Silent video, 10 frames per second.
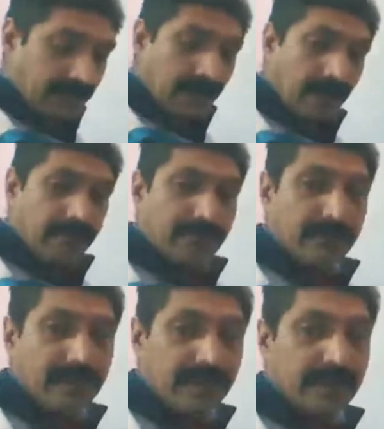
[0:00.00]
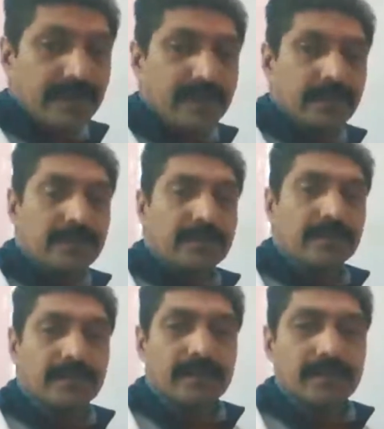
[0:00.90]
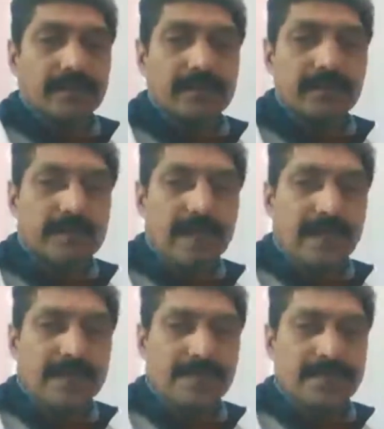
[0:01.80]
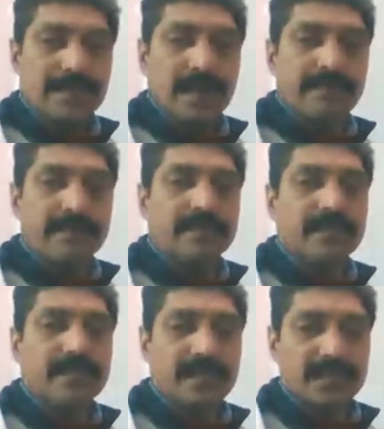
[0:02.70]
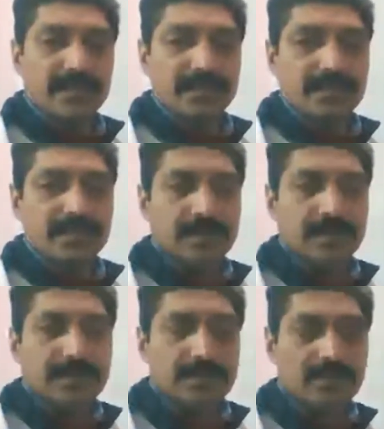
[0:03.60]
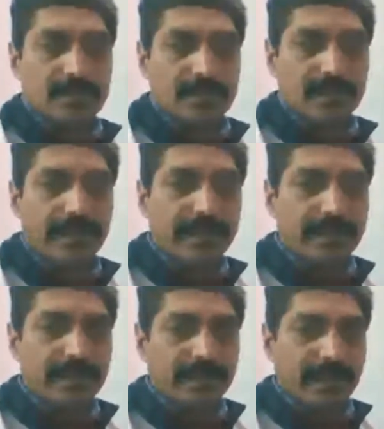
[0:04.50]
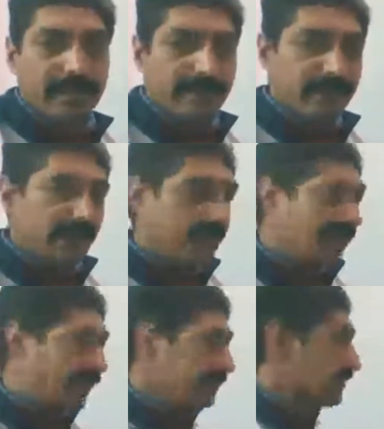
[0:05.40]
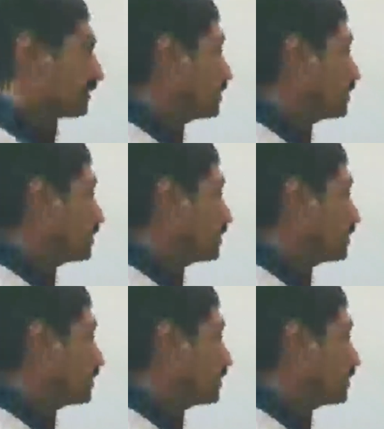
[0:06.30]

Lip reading: every class is having three sections, right? Every class,